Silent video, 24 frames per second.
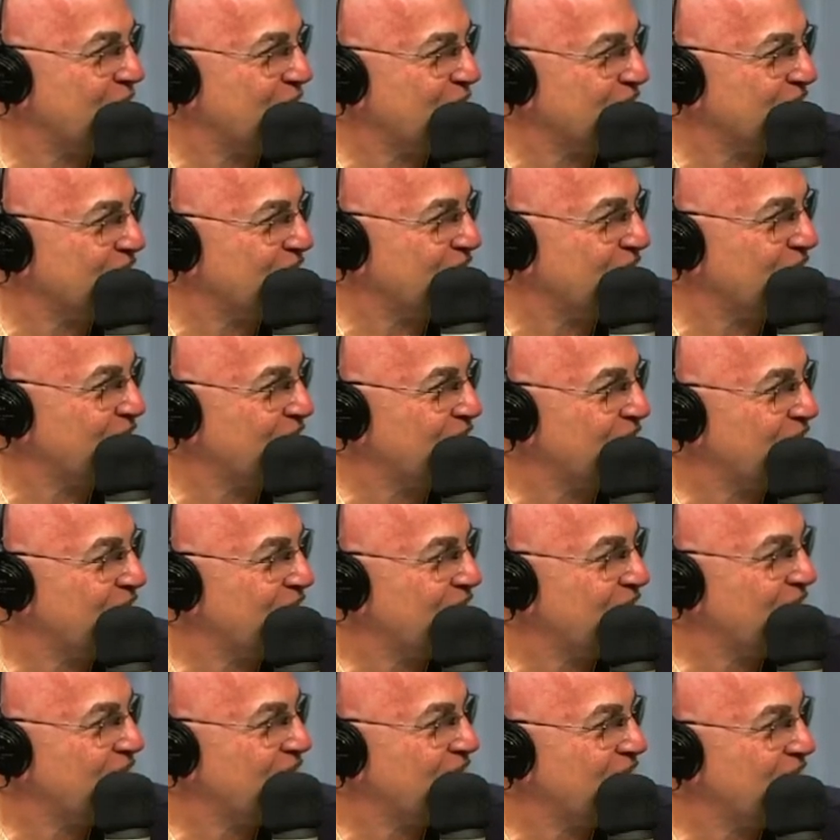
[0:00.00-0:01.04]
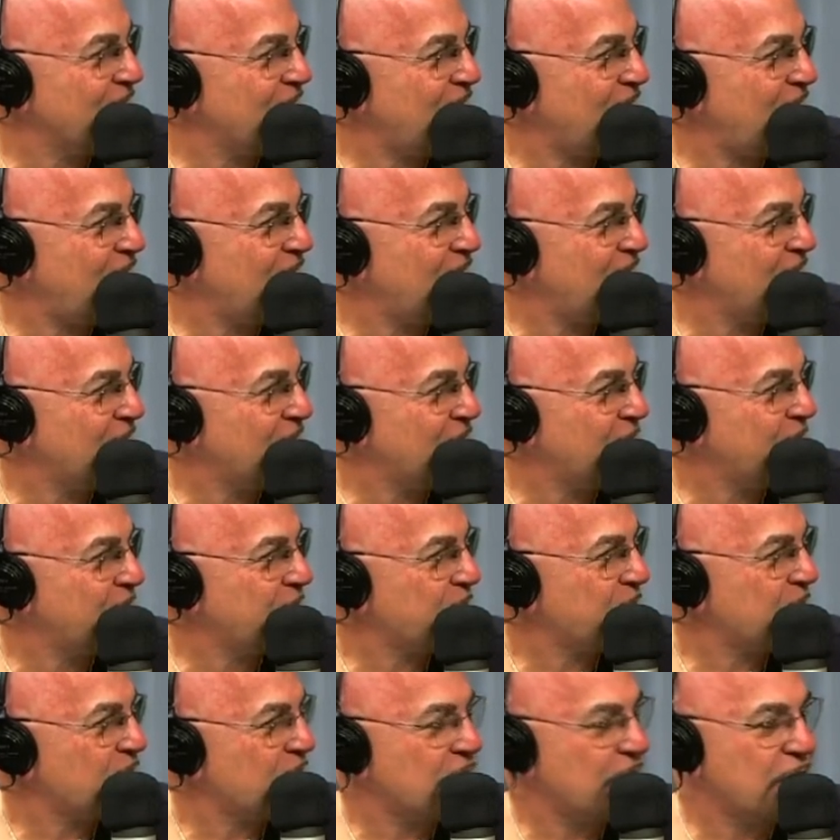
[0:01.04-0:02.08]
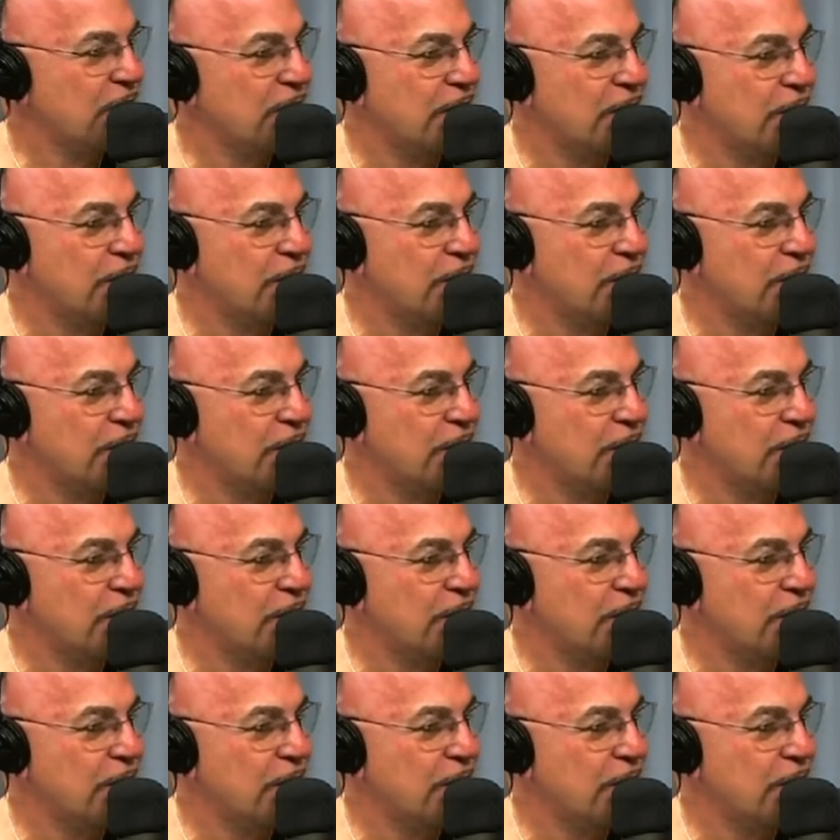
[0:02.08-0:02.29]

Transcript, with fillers: I'm sure they would do that. Yeah. I'm sure they would do that.